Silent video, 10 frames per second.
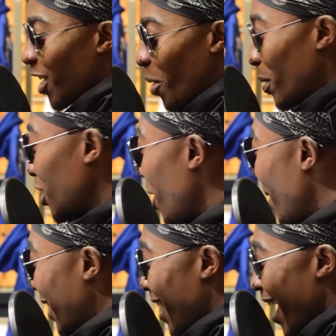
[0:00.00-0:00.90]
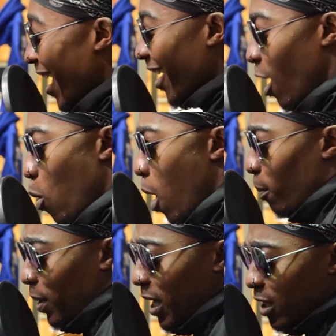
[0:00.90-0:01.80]
But you love a yeah.
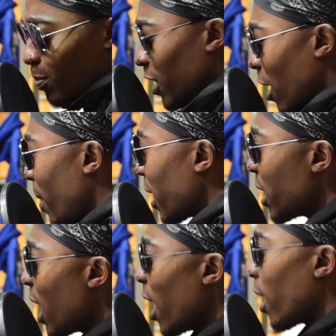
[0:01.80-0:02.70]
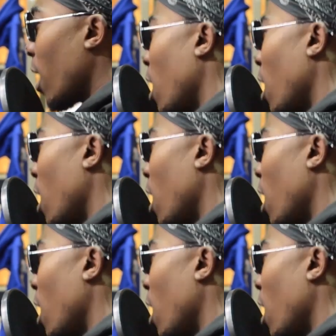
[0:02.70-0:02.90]
Please, but you love a yeah.